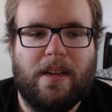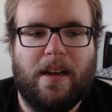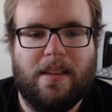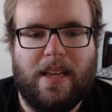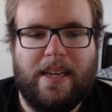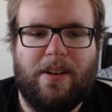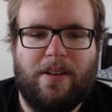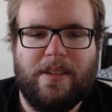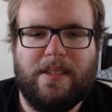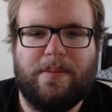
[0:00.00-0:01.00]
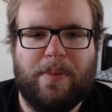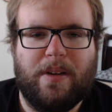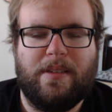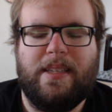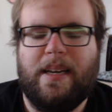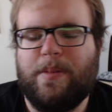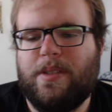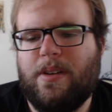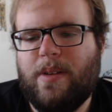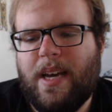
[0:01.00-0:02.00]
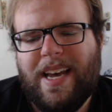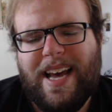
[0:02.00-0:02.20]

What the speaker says: a lighthearted part to the episode.